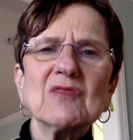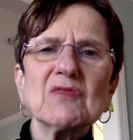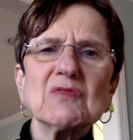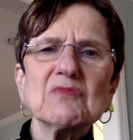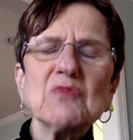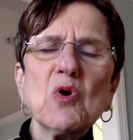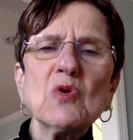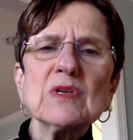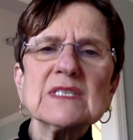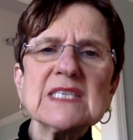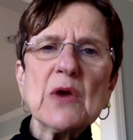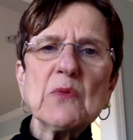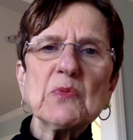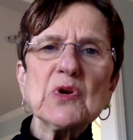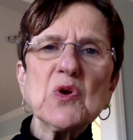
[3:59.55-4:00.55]
roles
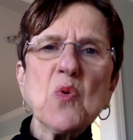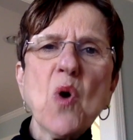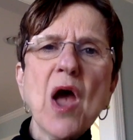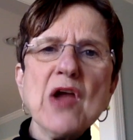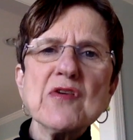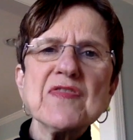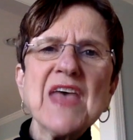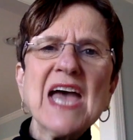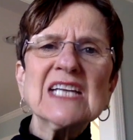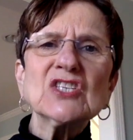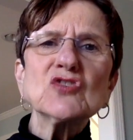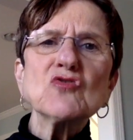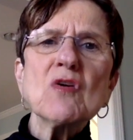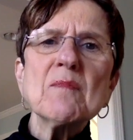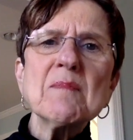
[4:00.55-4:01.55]
require that
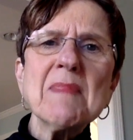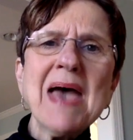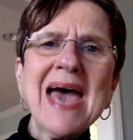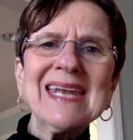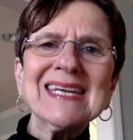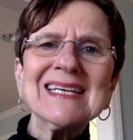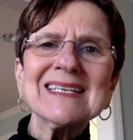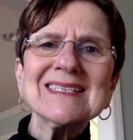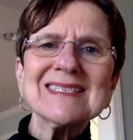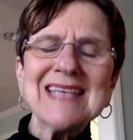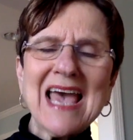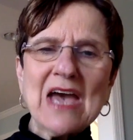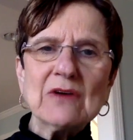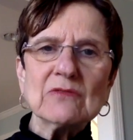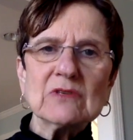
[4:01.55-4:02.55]
dramatic
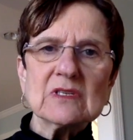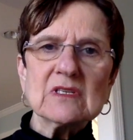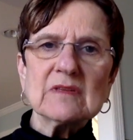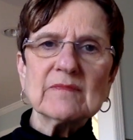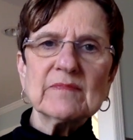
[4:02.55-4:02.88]
sound.